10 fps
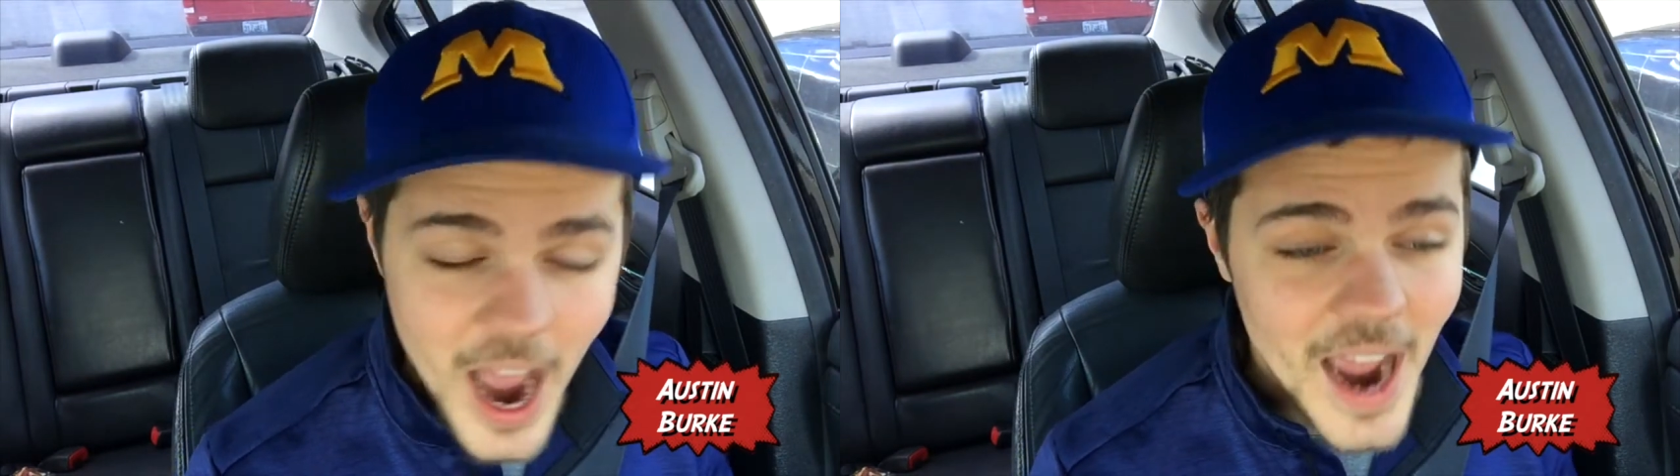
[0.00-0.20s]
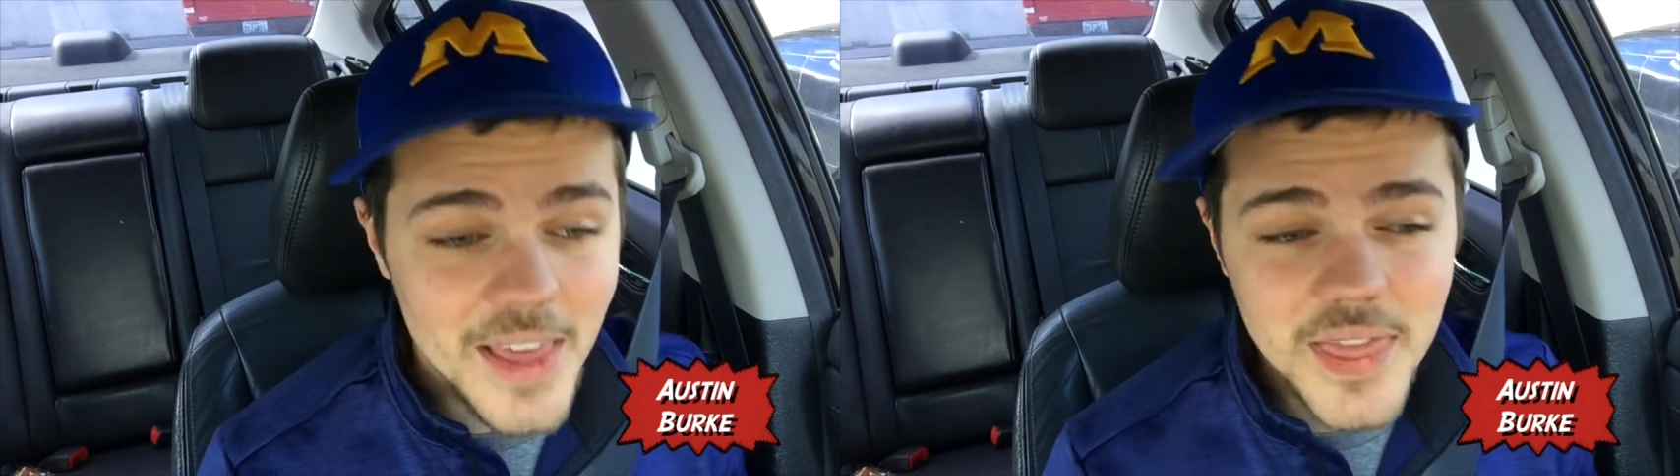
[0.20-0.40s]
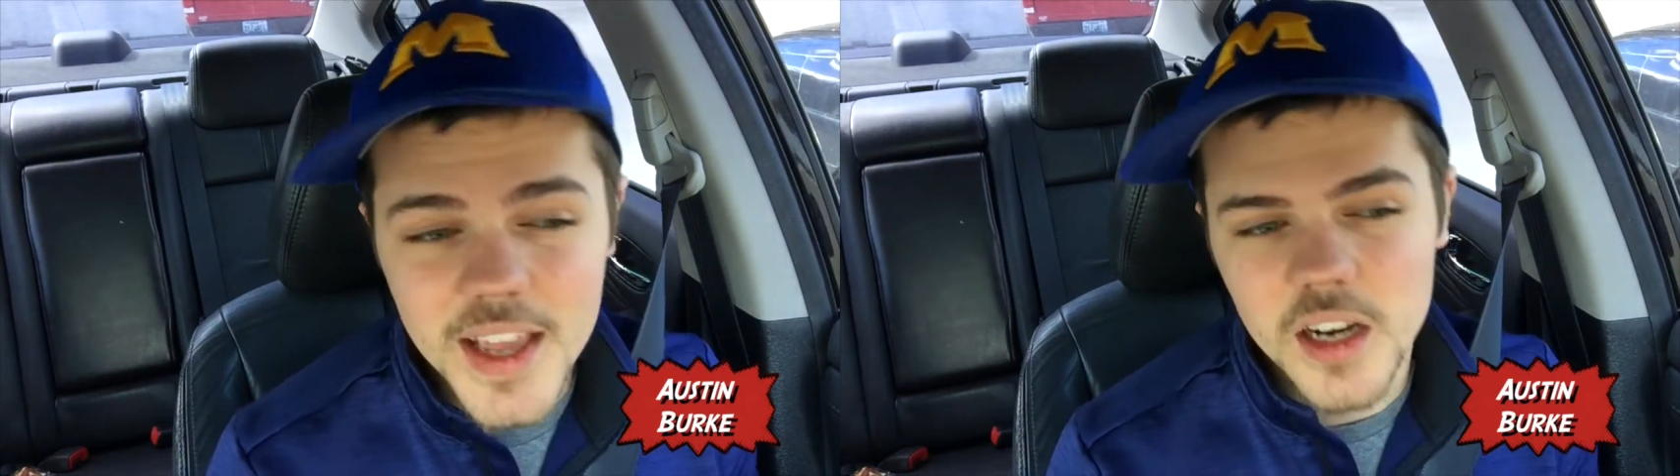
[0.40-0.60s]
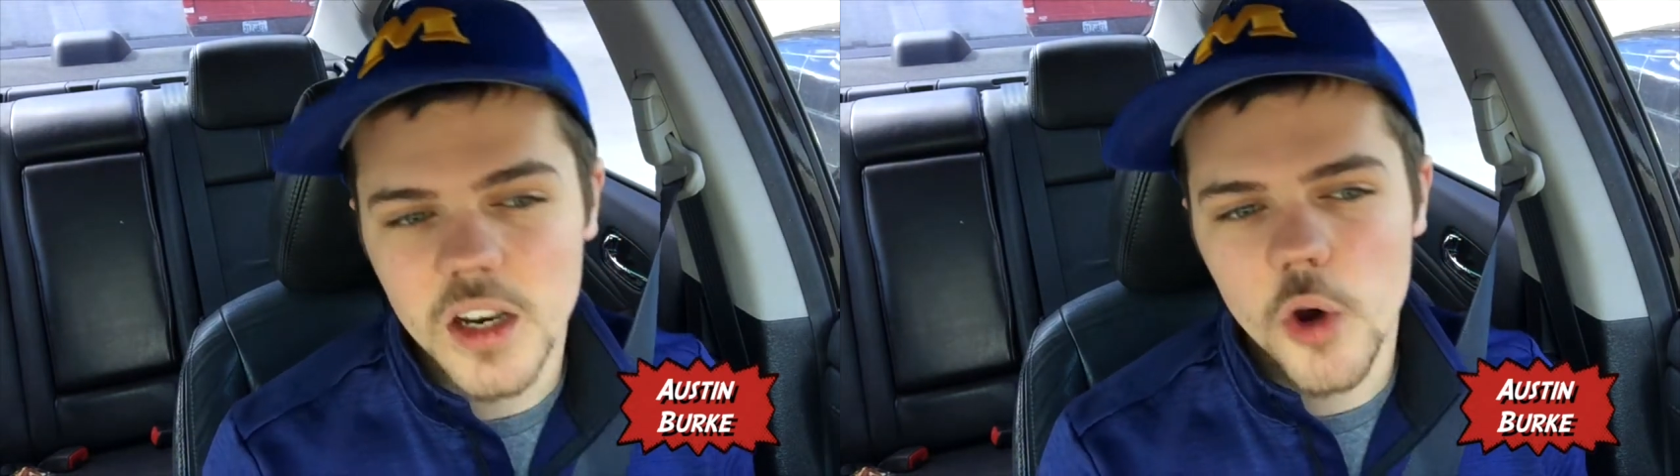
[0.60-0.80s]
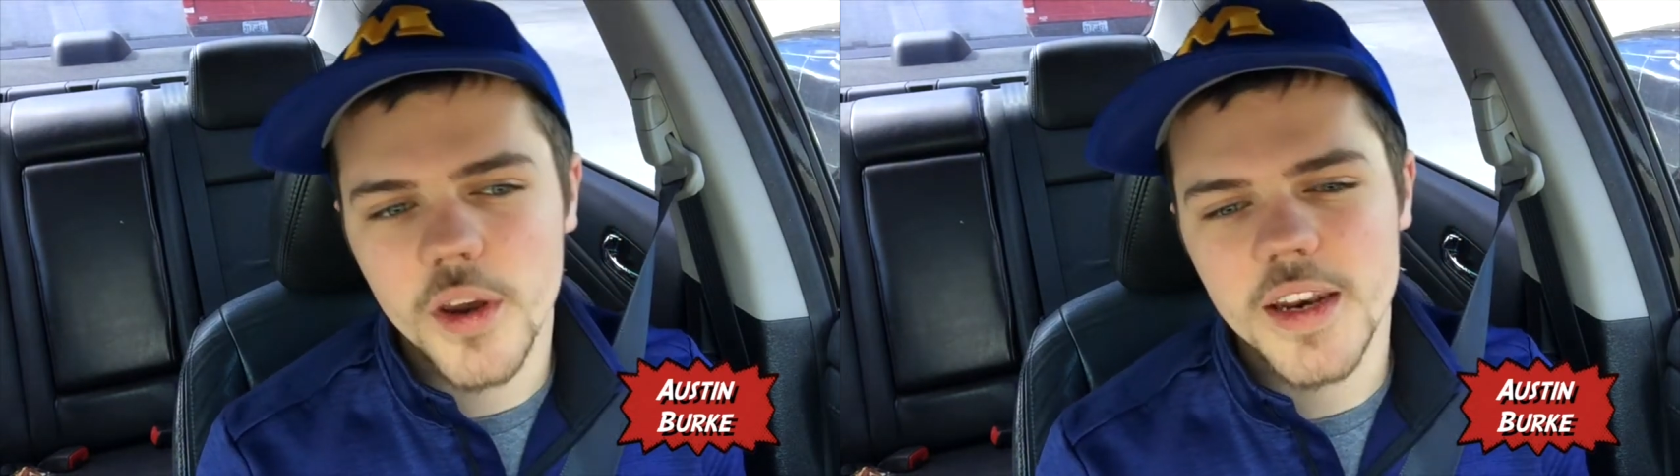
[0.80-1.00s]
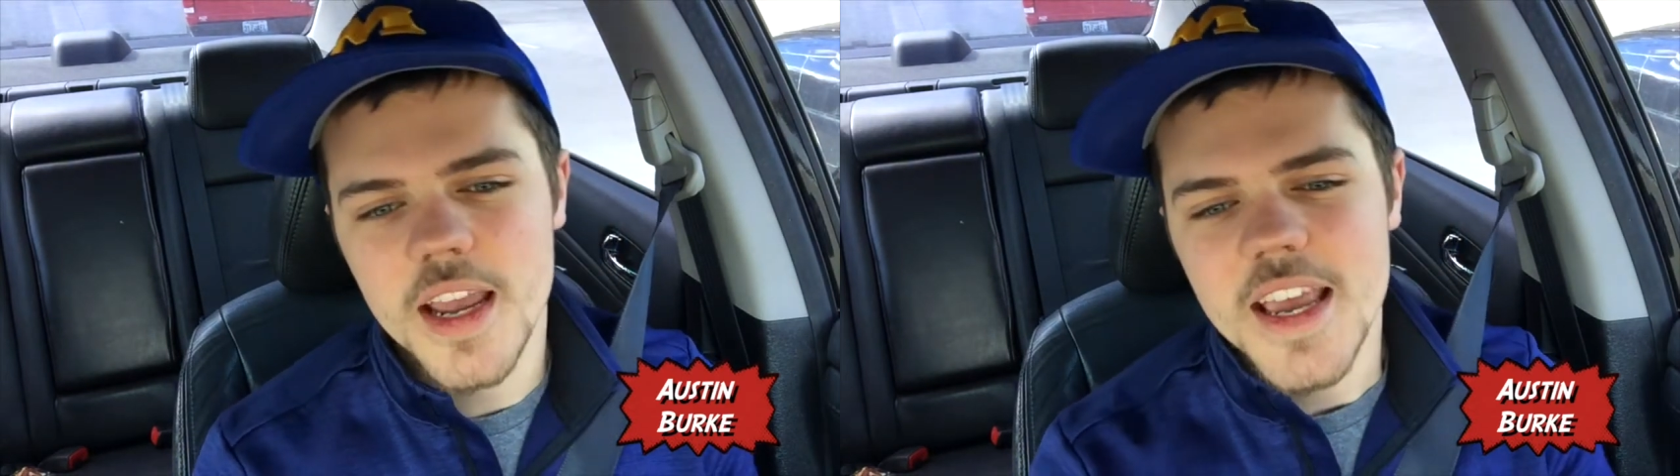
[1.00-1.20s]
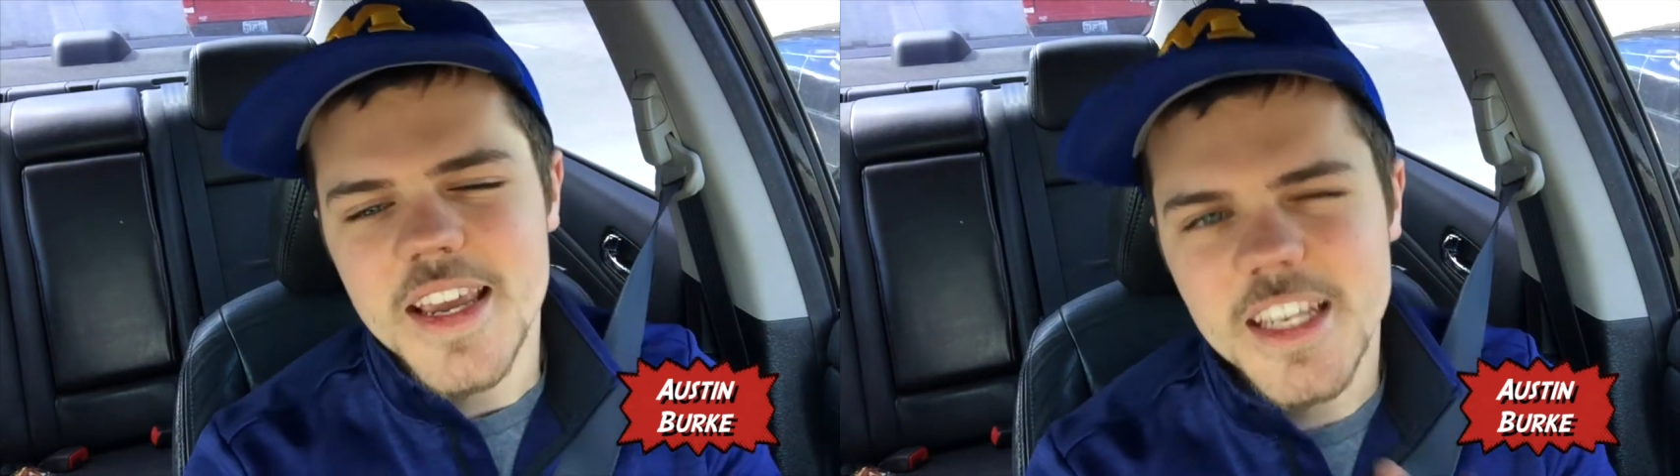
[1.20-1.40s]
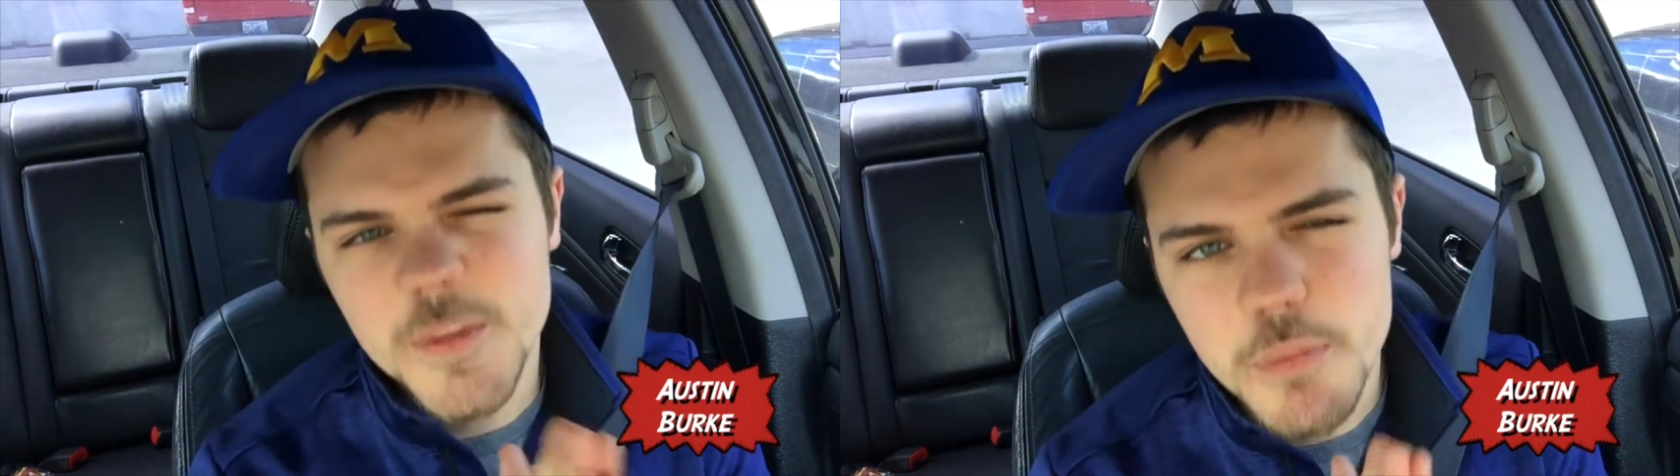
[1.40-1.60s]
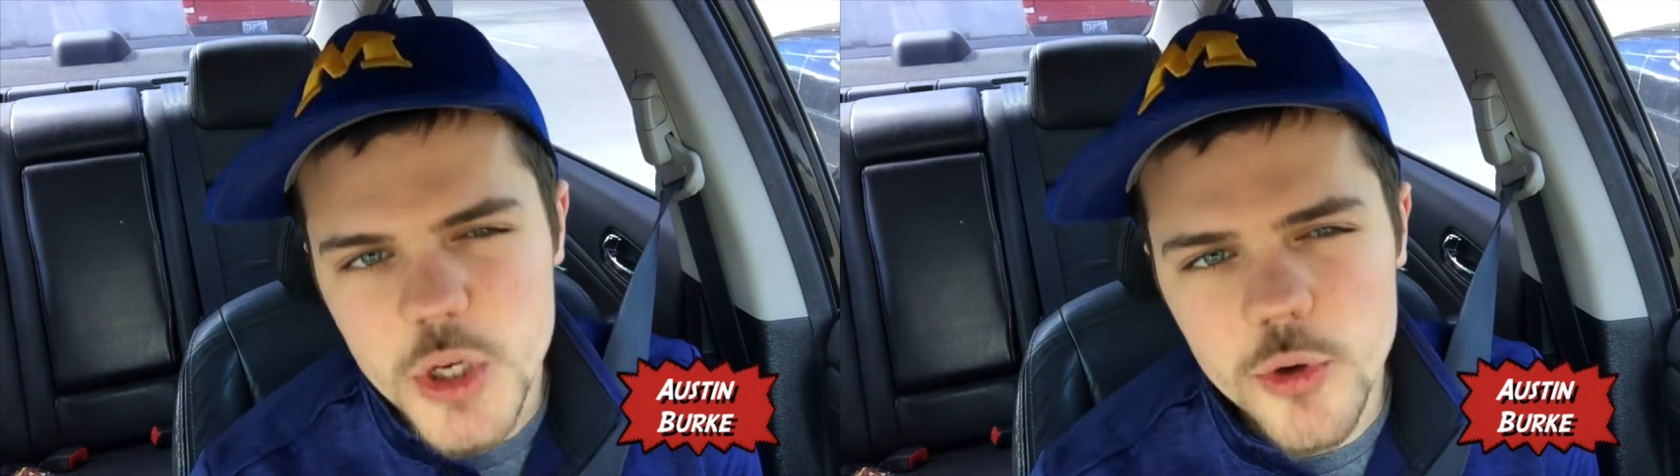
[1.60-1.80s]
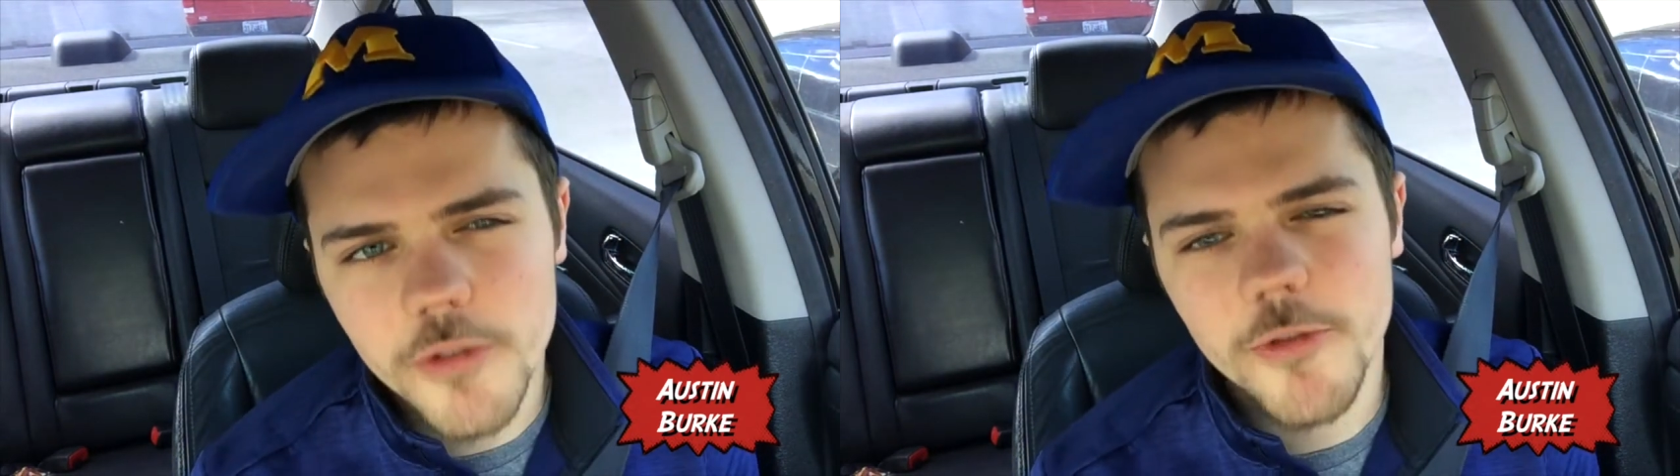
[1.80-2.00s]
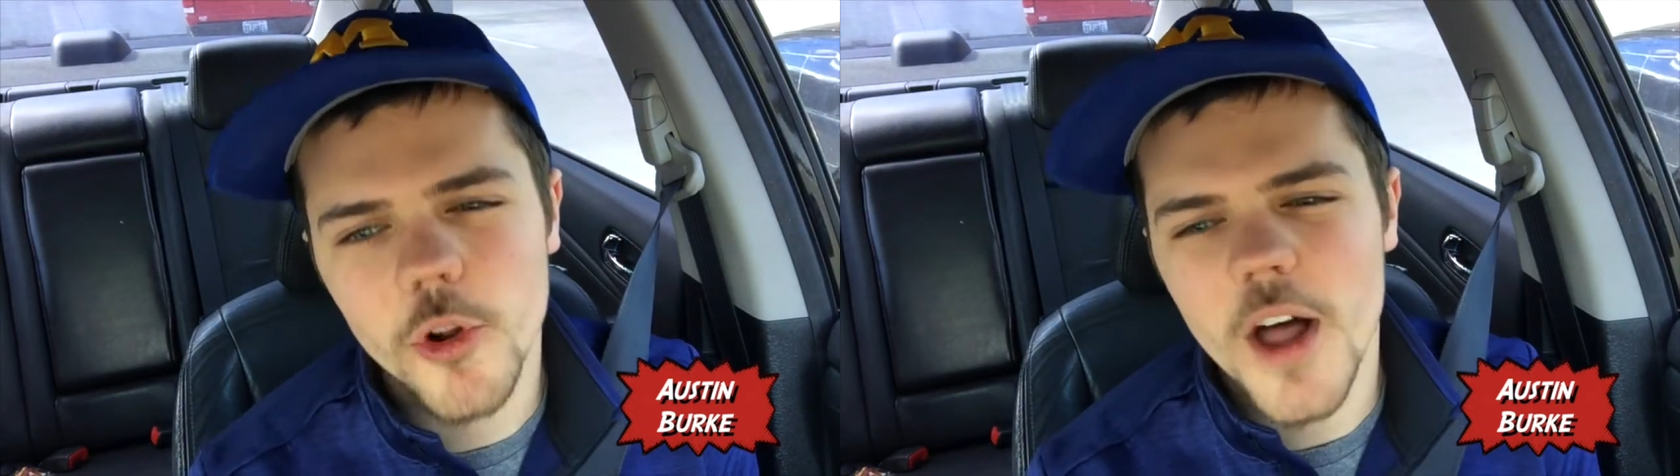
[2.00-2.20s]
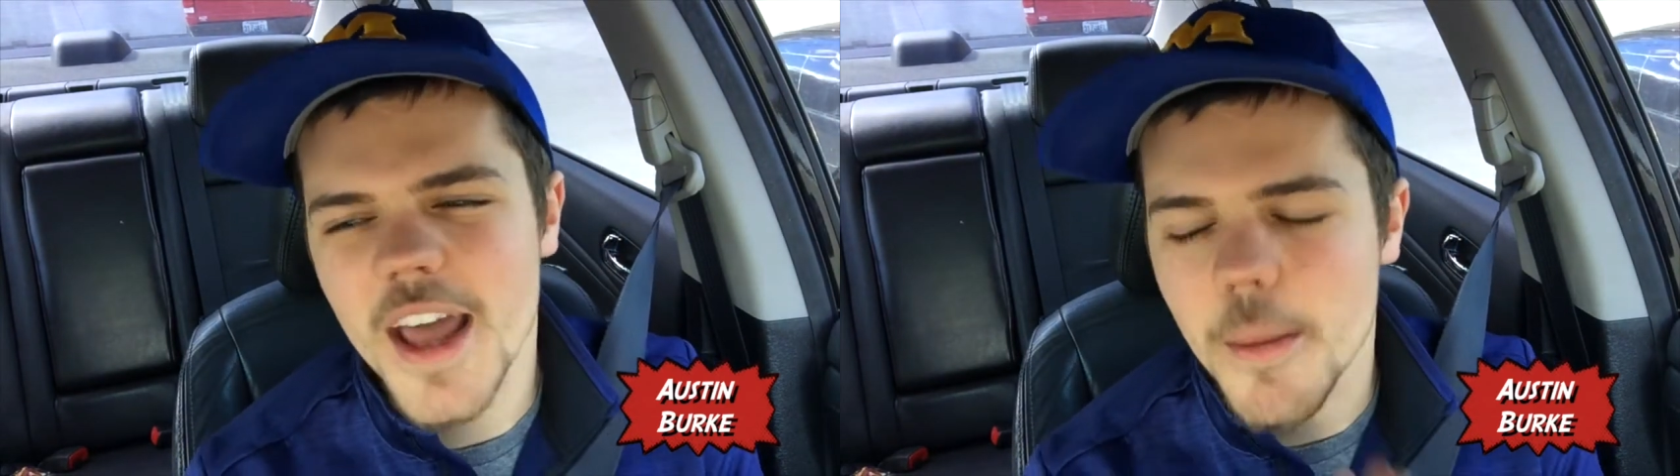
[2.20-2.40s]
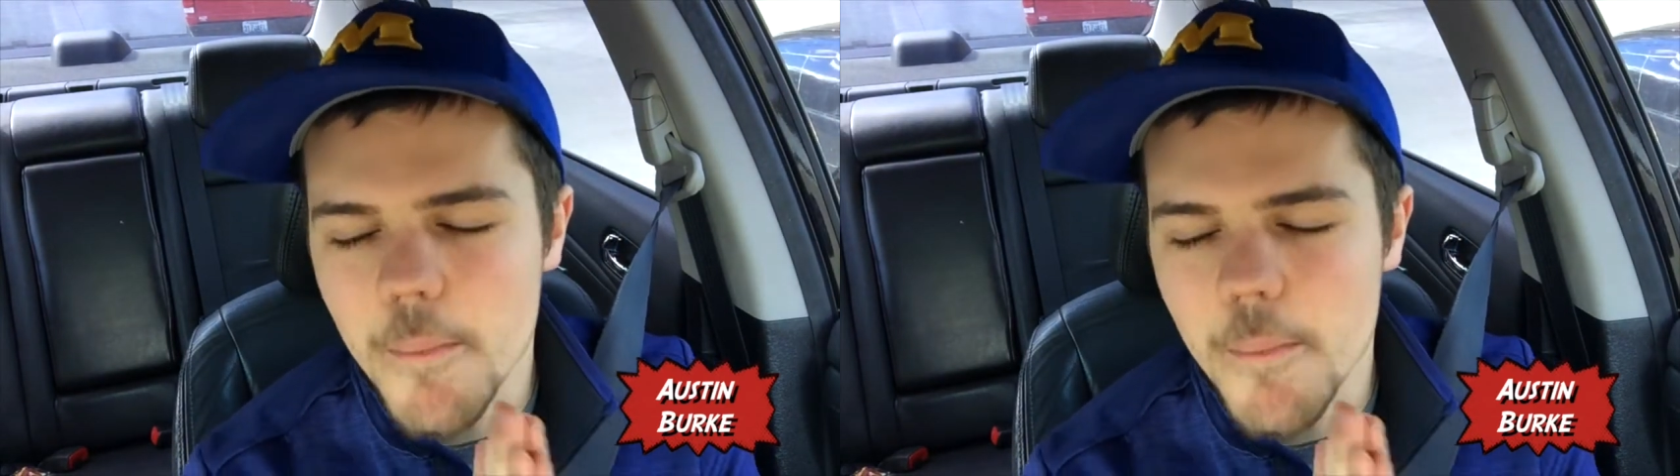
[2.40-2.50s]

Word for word: I think Logan is beautiful and